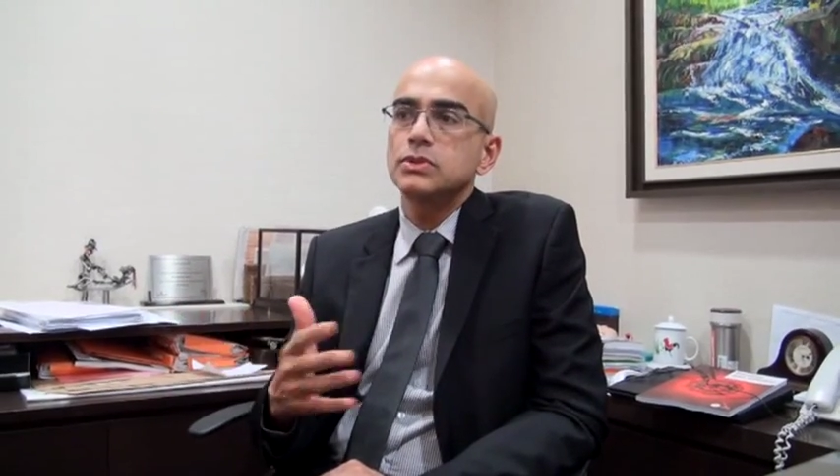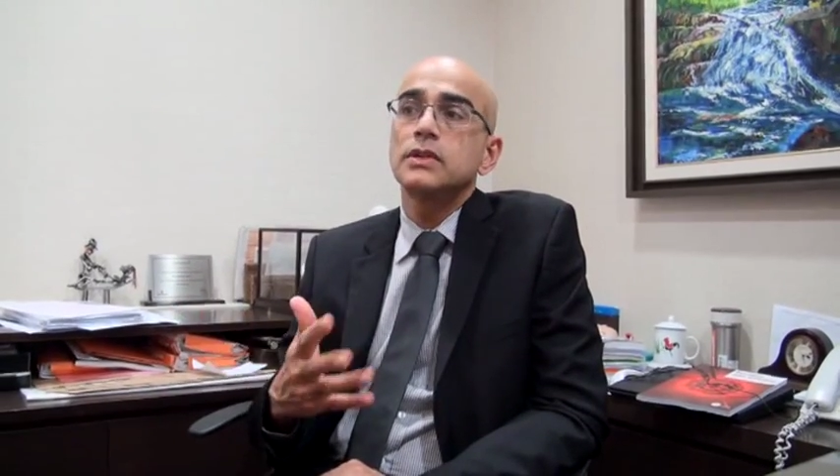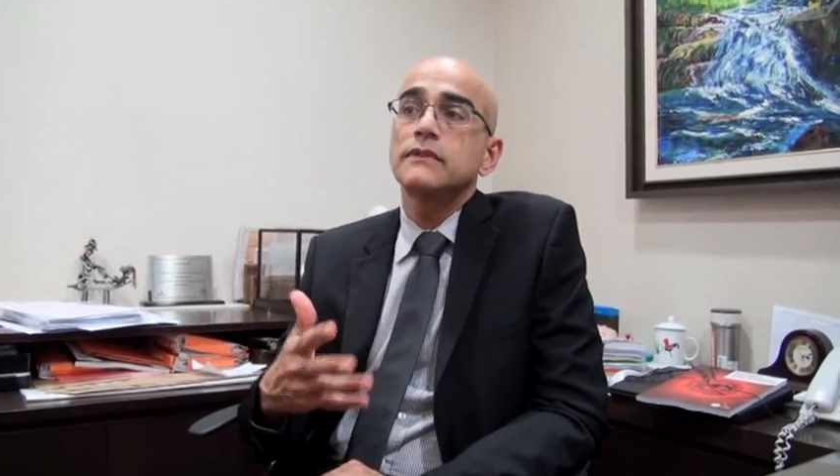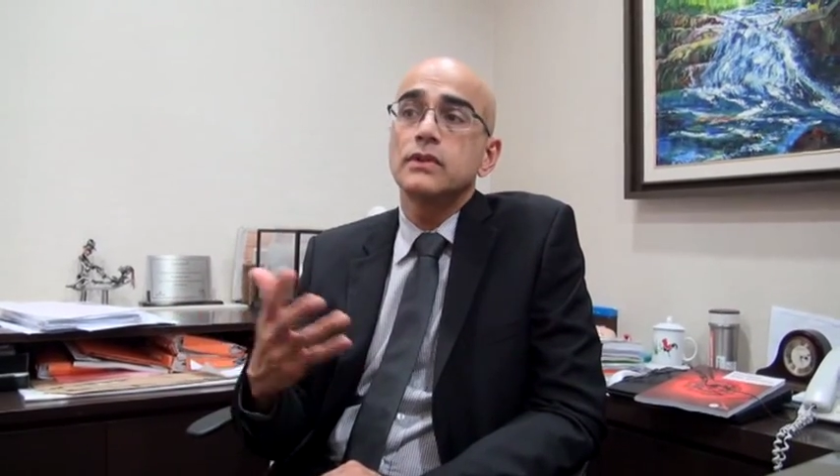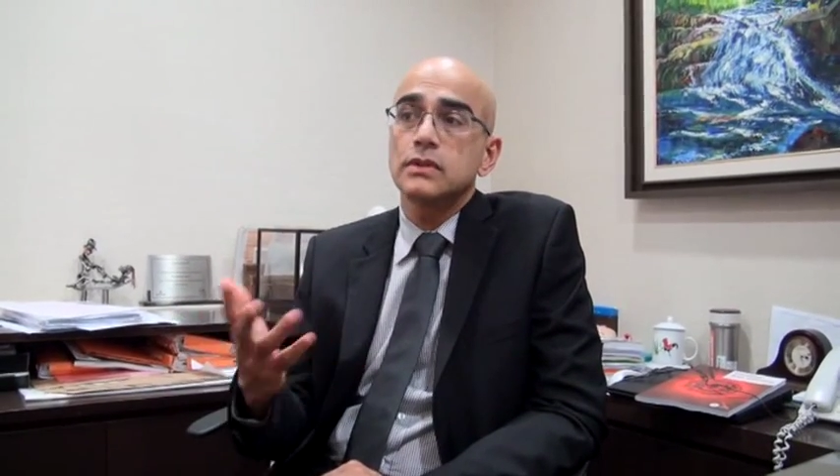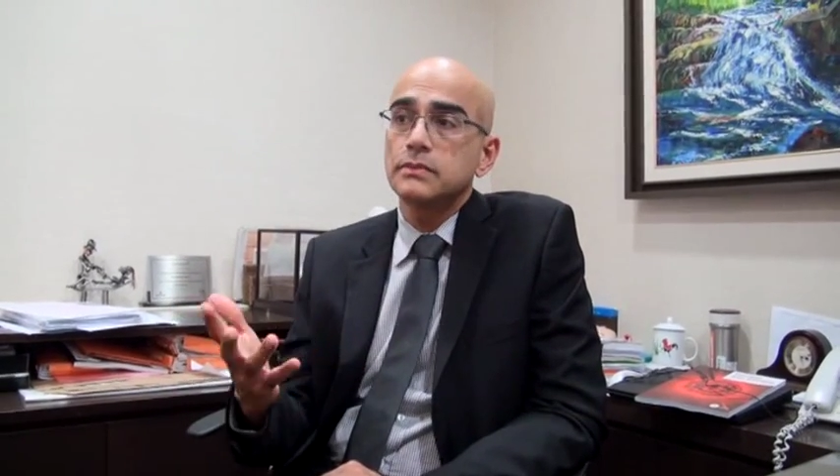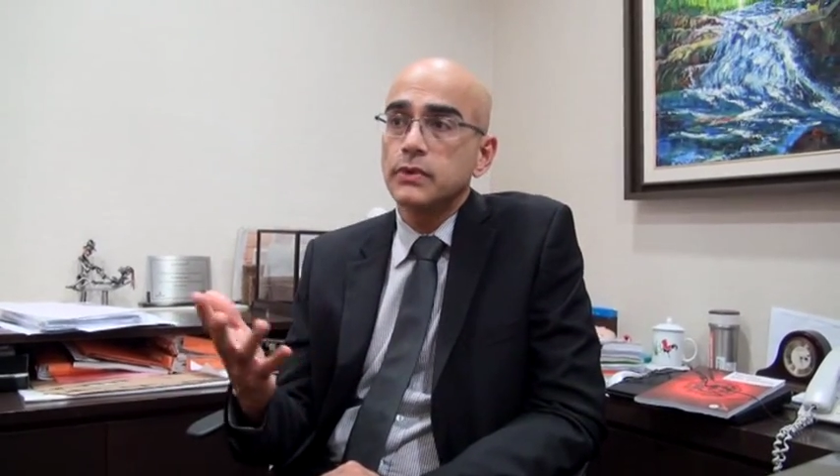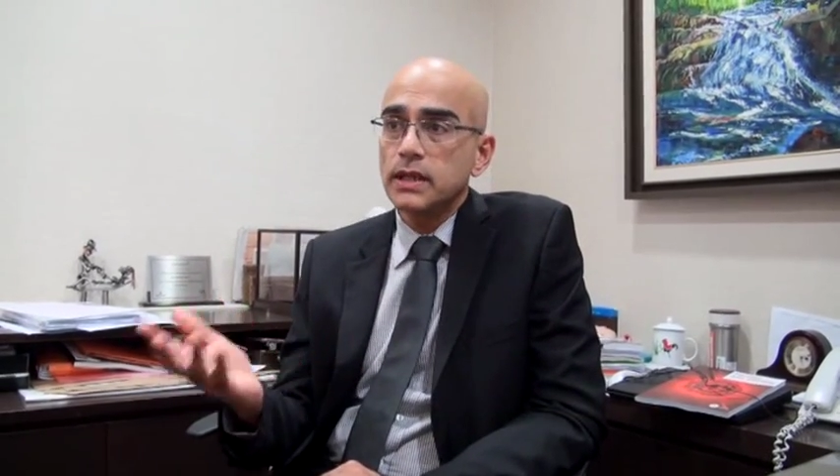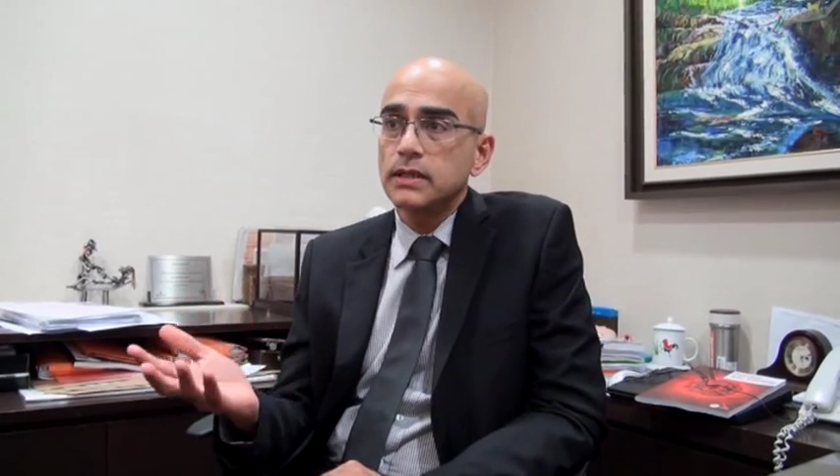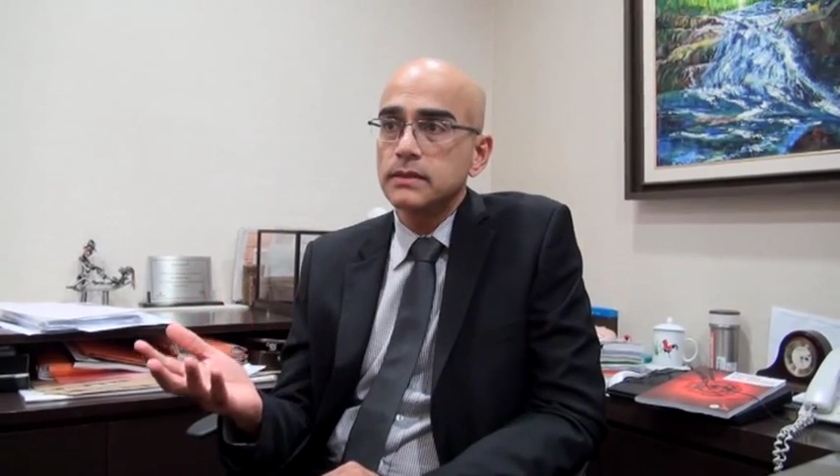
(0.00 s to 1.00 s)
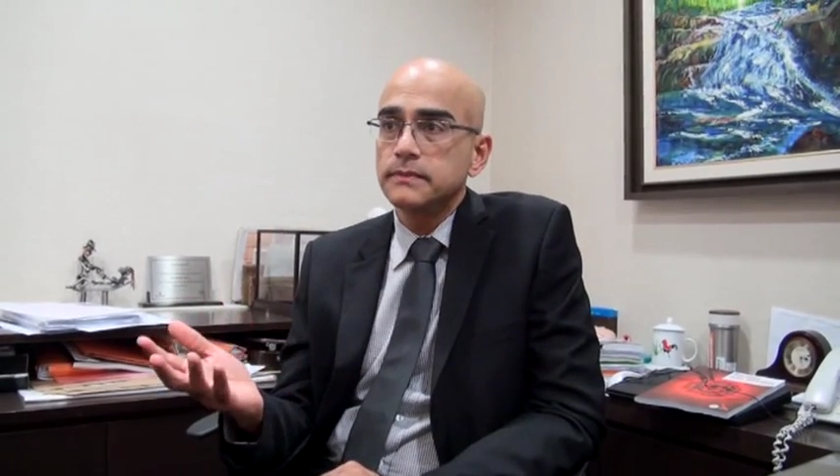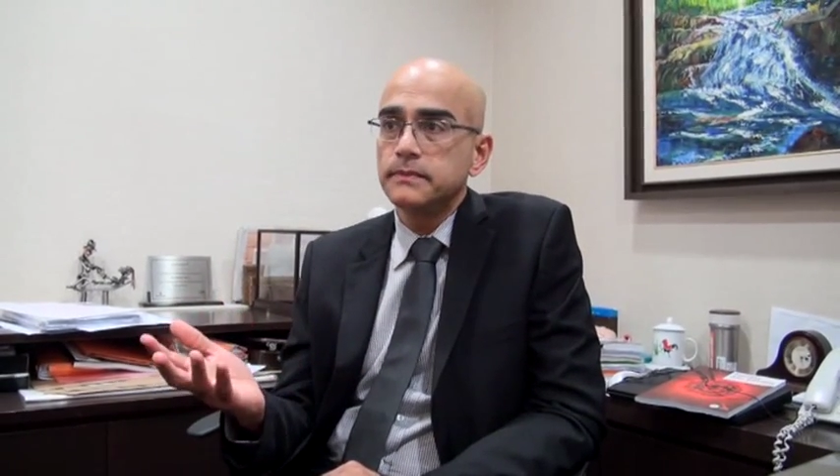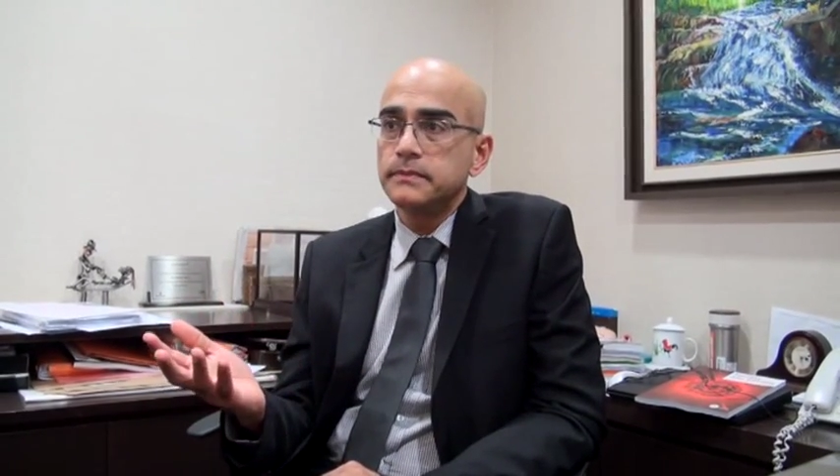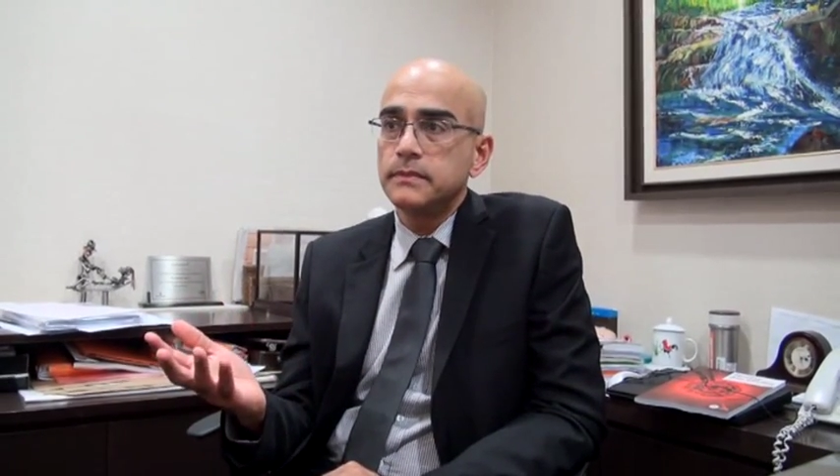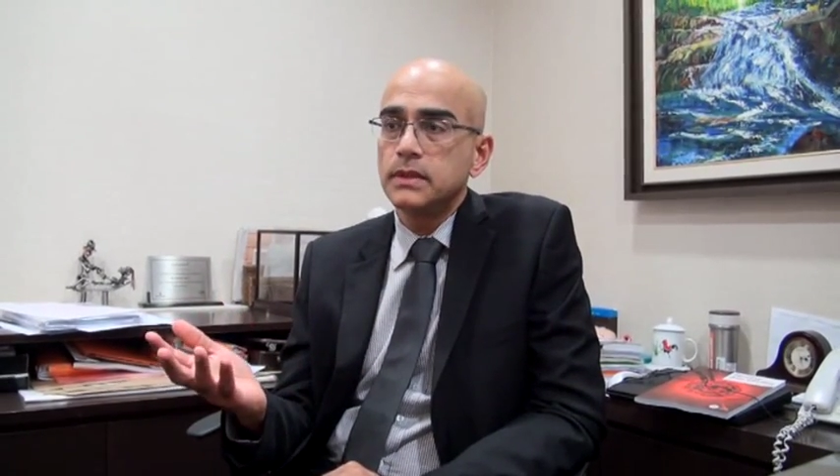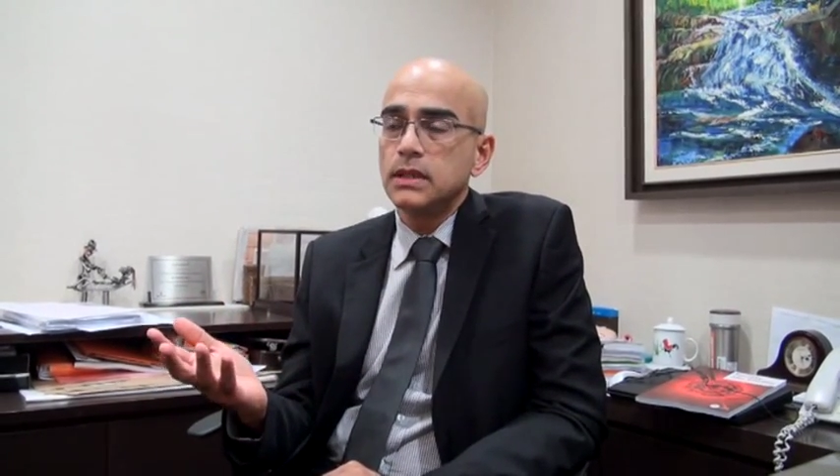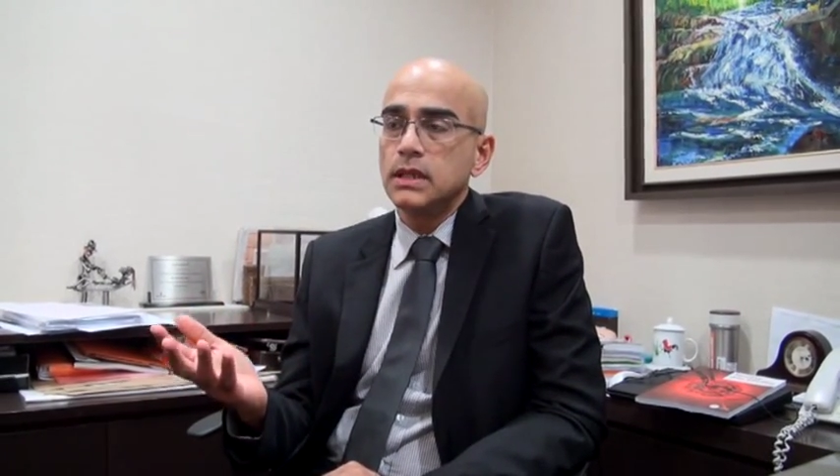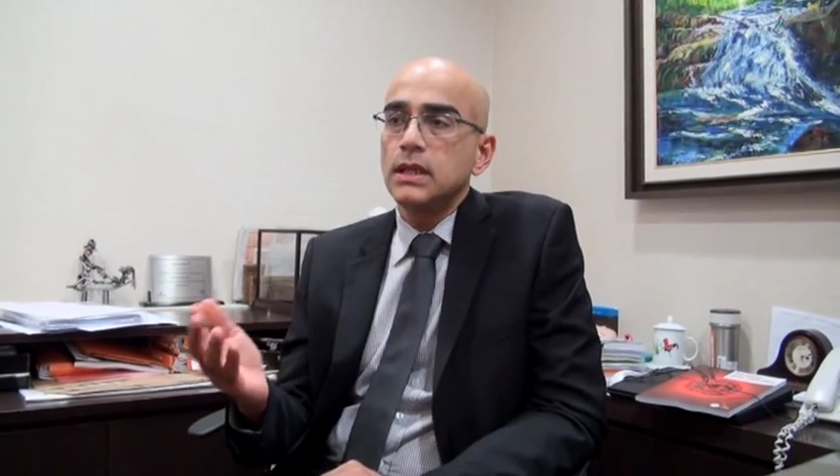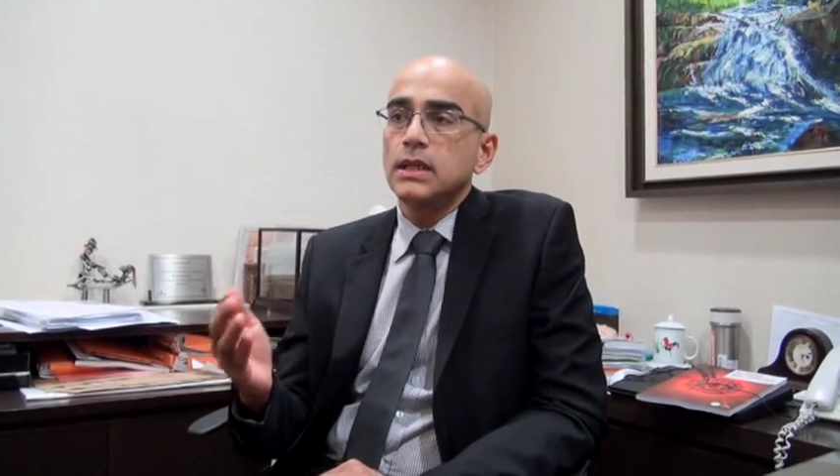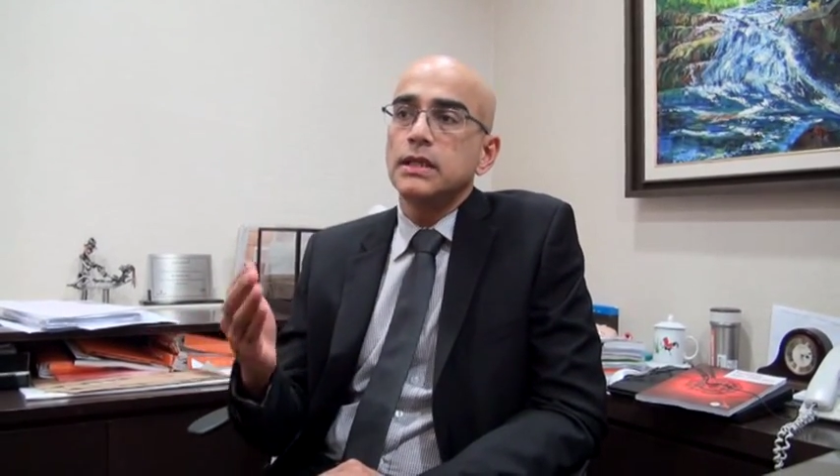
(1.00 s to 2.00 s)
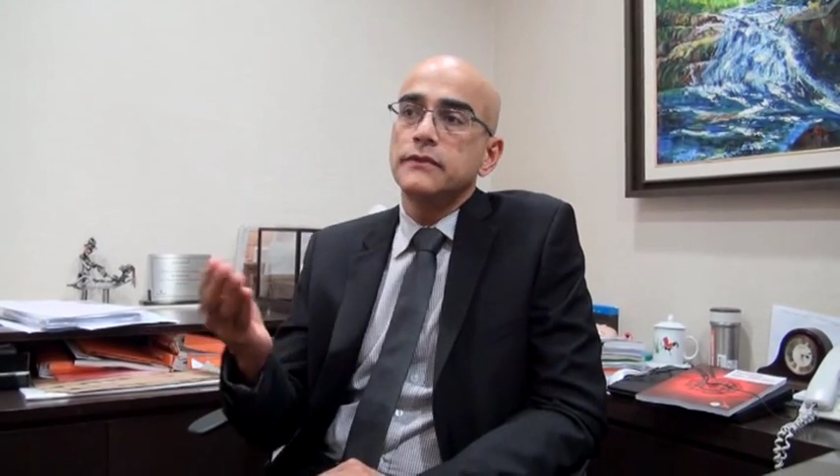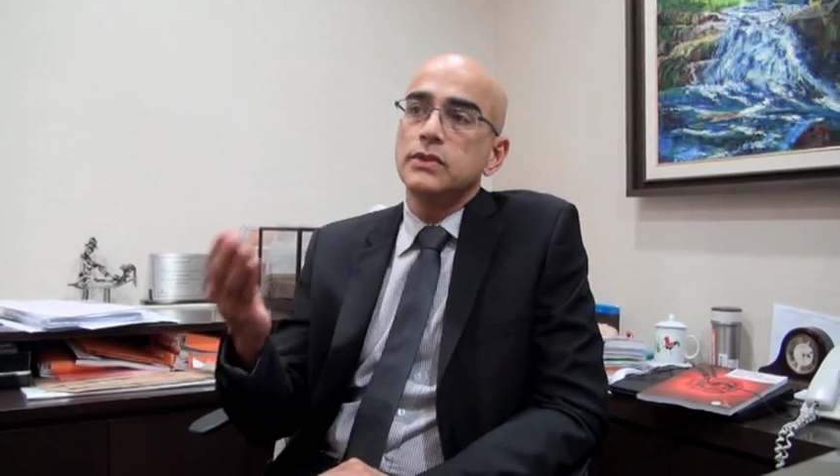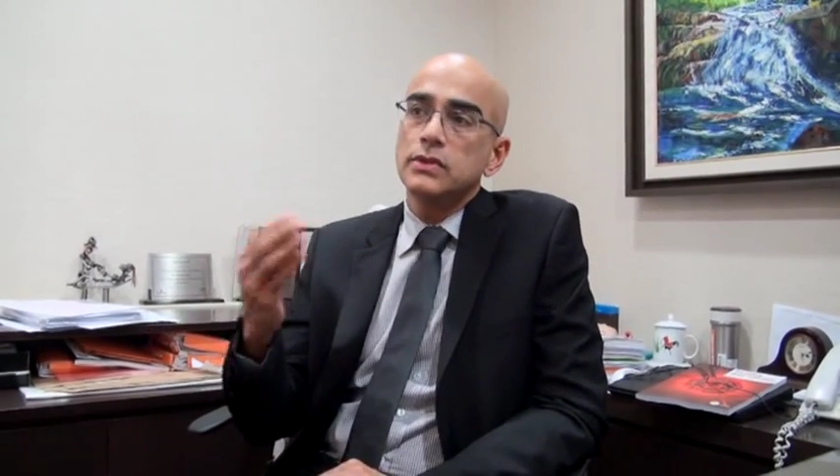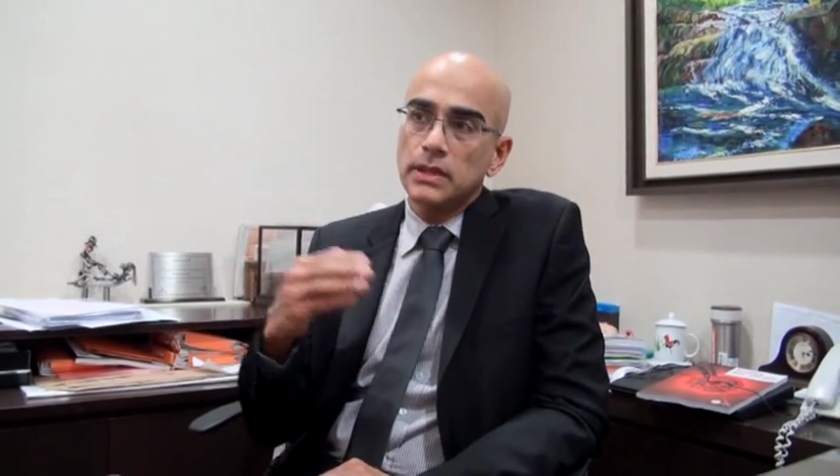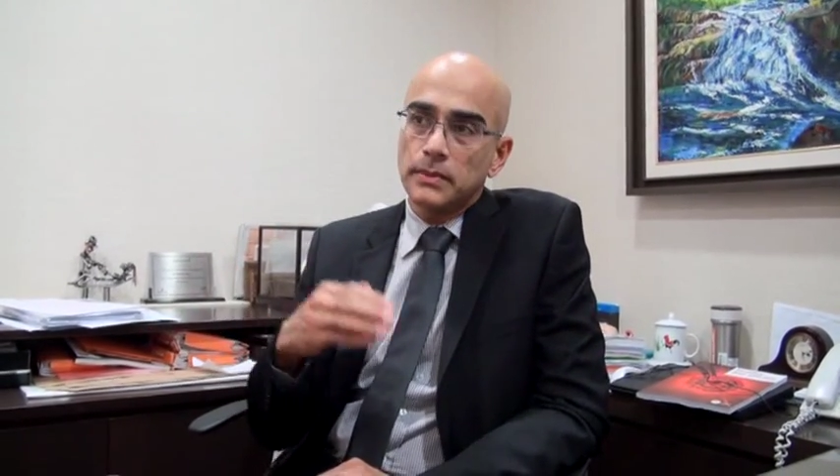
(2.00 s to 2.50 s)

should have gotten pregnant. And if you don't get